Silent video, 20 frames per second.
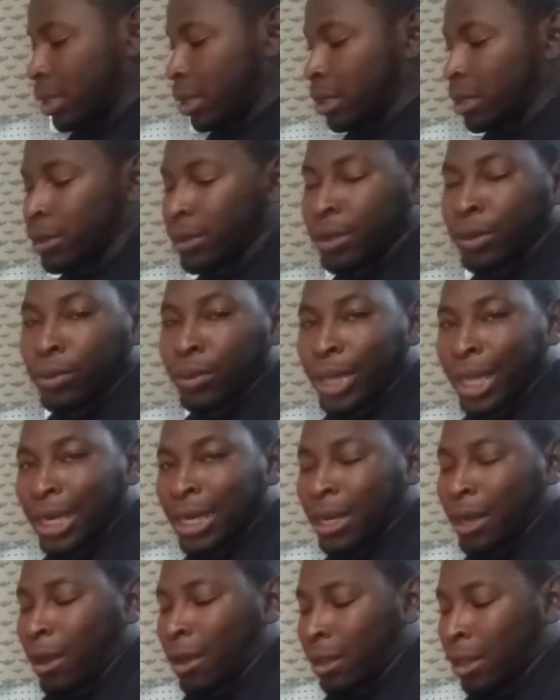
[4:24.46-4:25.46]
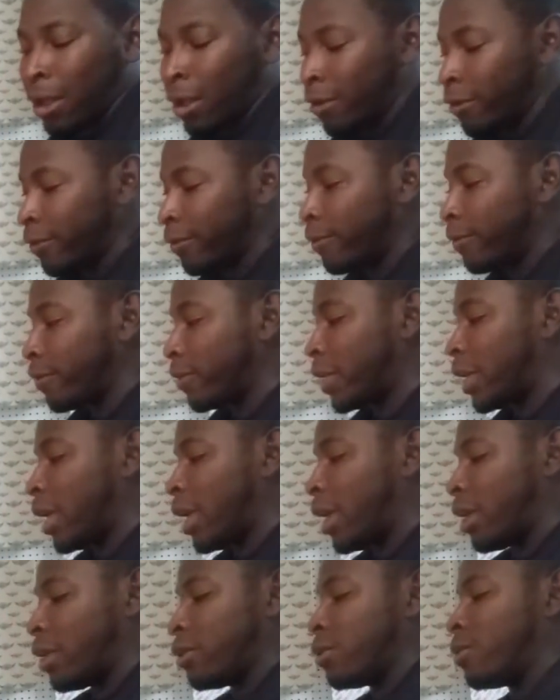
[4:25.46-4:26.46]
you do get it all off,
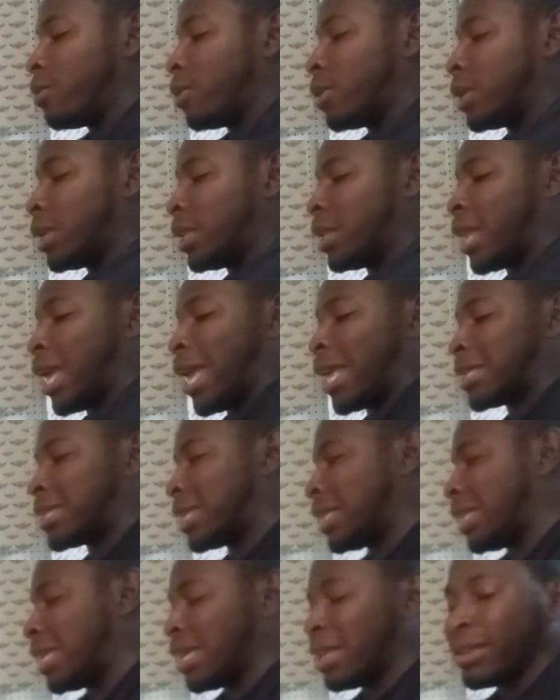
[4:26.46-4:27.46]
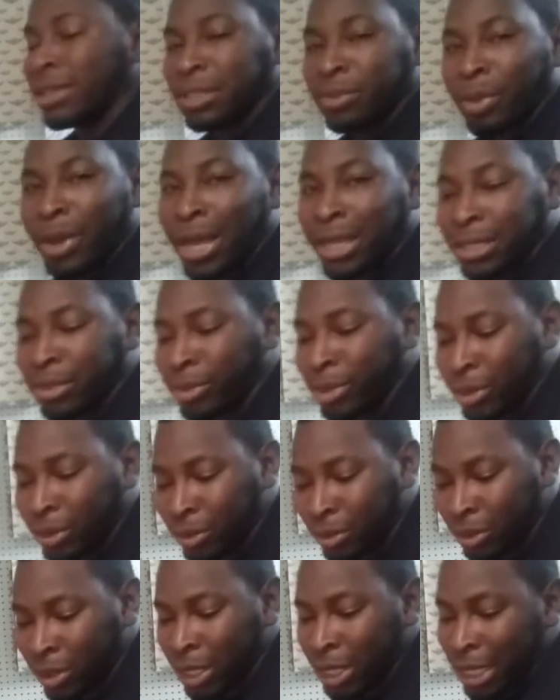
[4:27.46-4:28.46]
and you want it as clean as
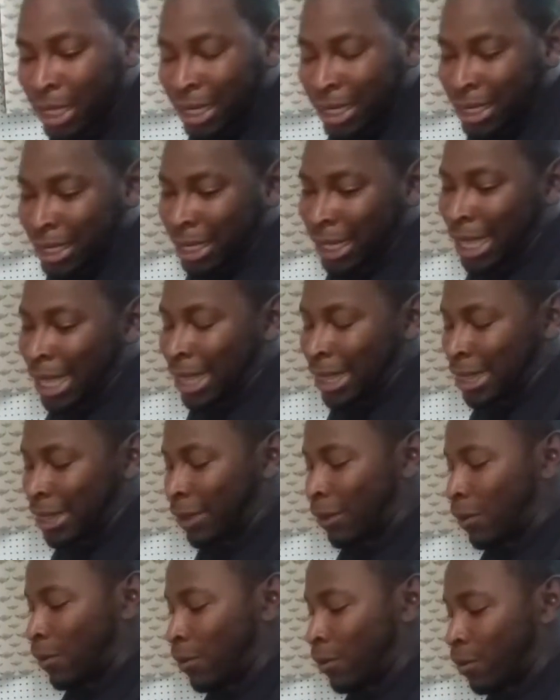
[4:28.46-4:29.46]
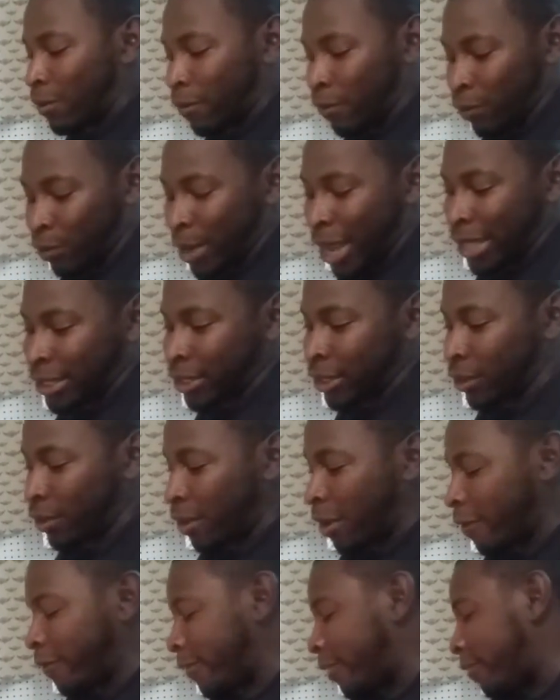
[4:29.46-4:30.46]
possible to get the
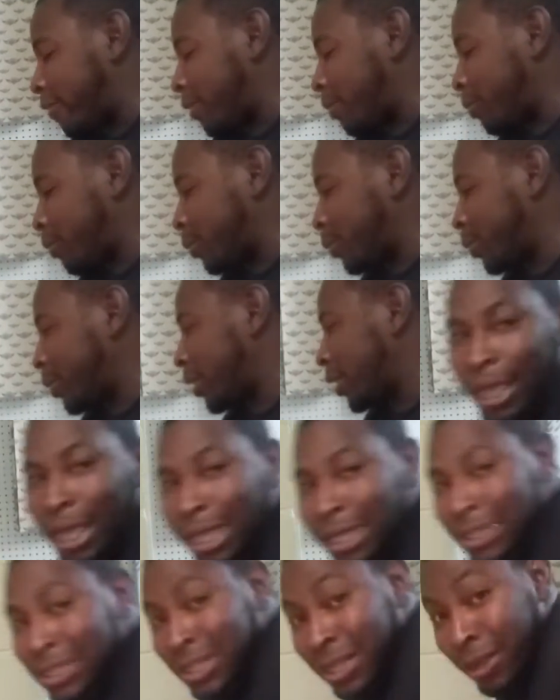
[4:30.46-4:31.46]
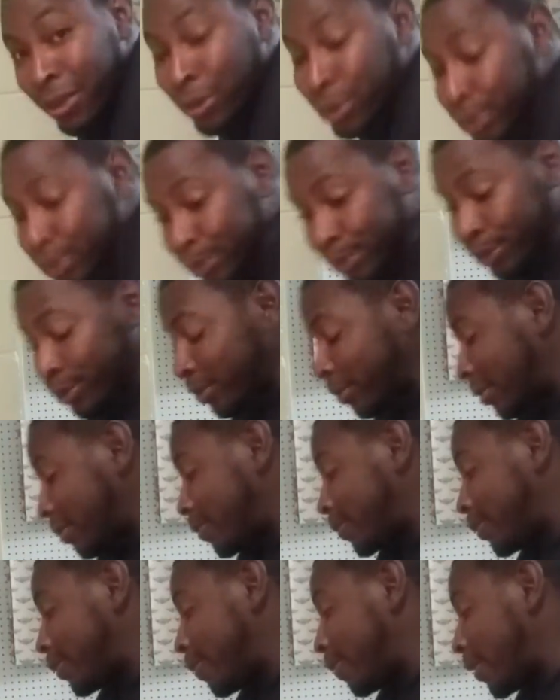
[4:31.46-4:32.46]
residue off of it. So,
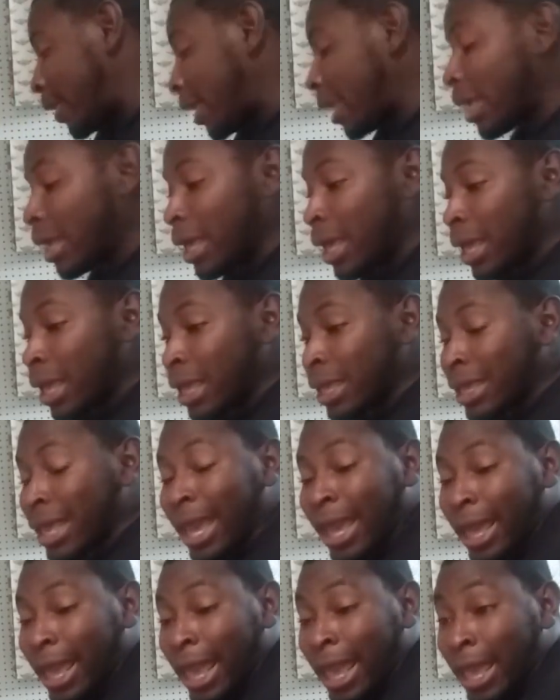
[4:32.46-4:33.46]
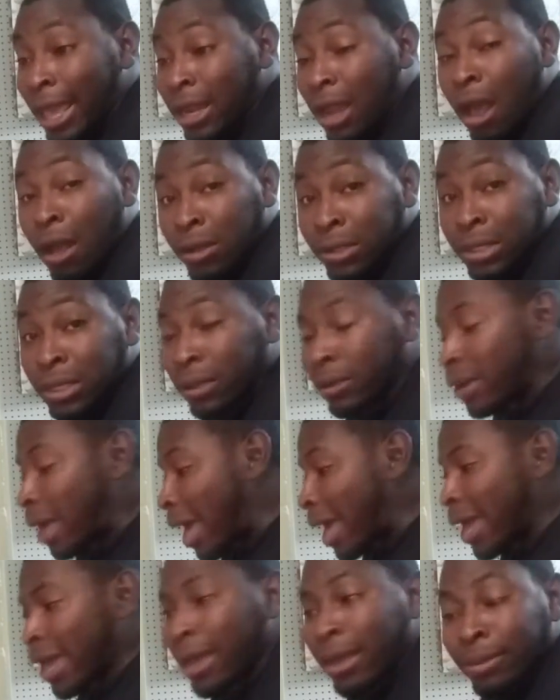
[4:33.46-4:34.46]
yeah, and also
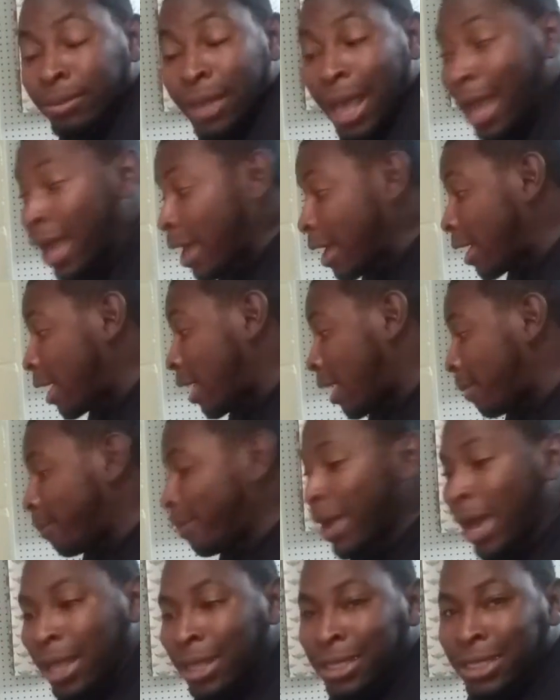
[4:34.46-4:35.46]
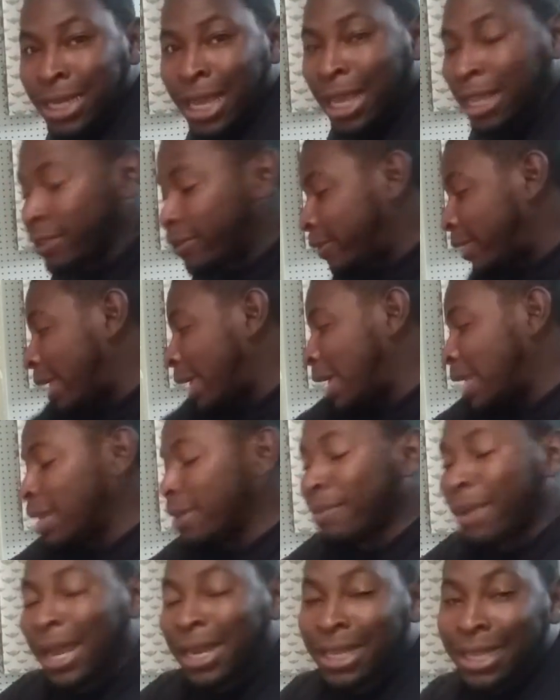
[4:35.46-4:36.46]
I apologize for
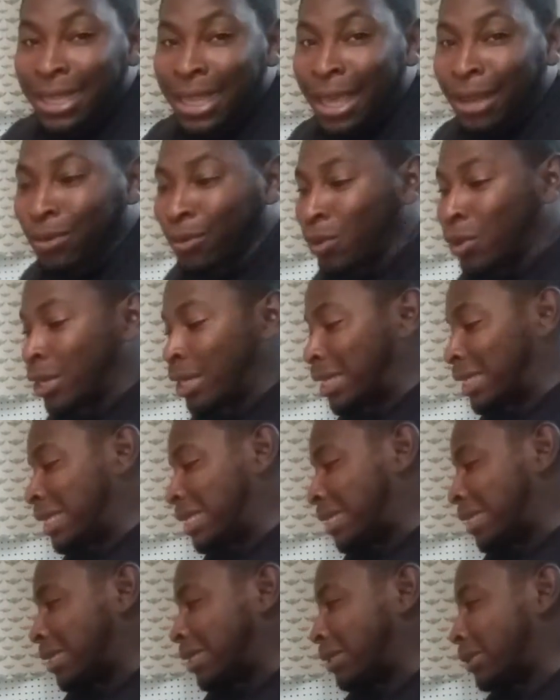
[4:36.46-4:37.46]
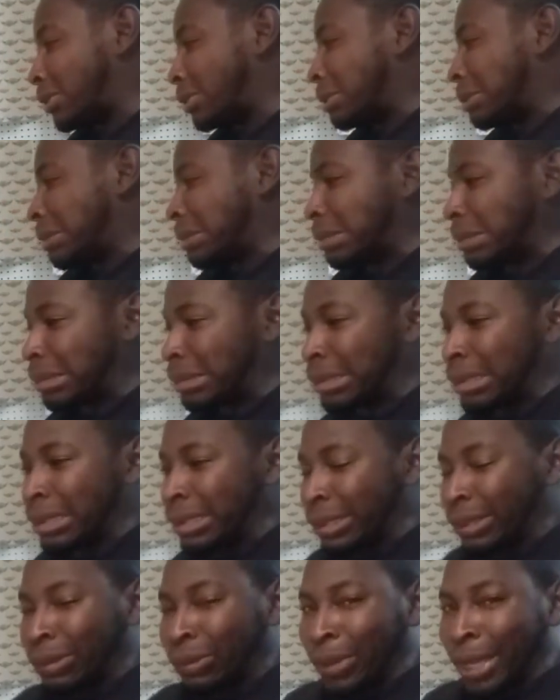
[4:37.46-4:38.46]
anybody that wanted to
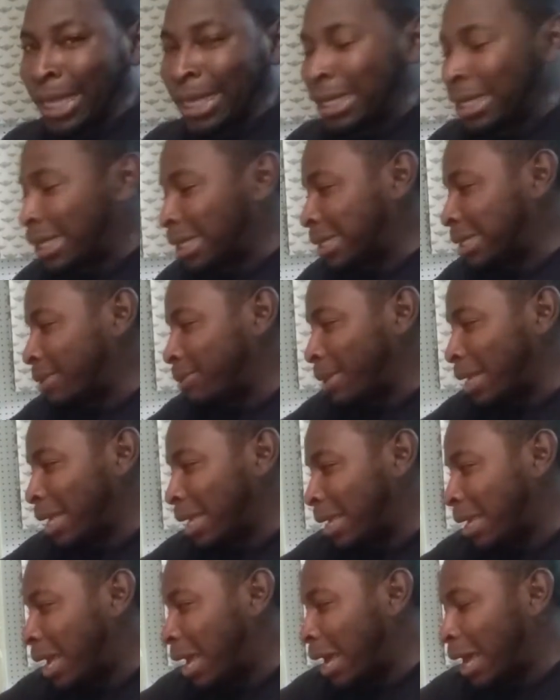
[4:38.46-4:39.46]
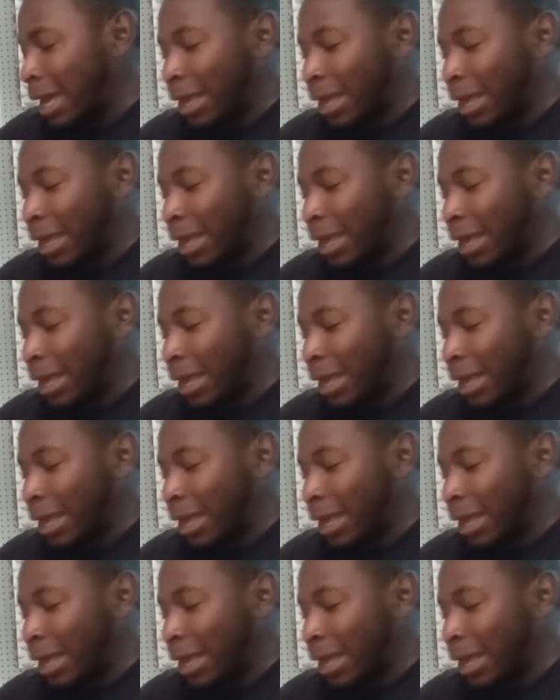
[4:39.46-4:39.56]
witness me